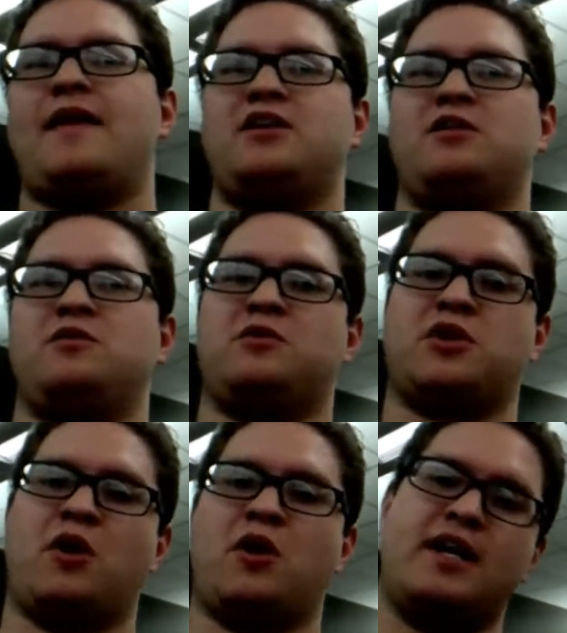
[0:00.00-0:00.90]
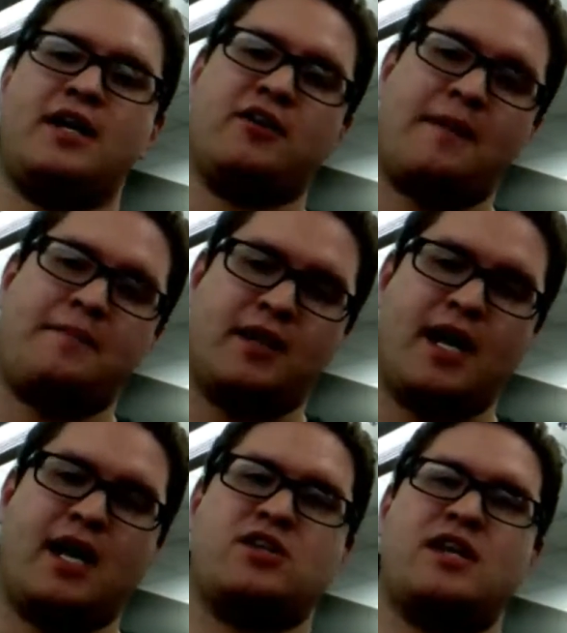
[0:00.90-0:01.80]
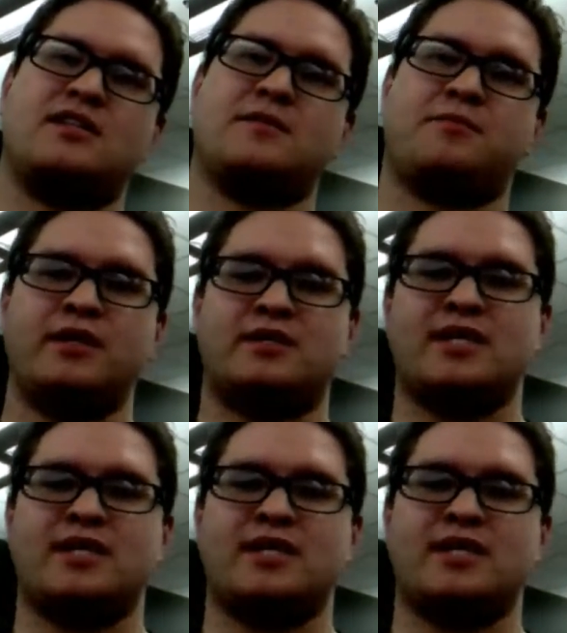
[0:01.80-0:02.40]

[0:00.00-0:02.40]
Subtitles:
you code it in your application. It's a preset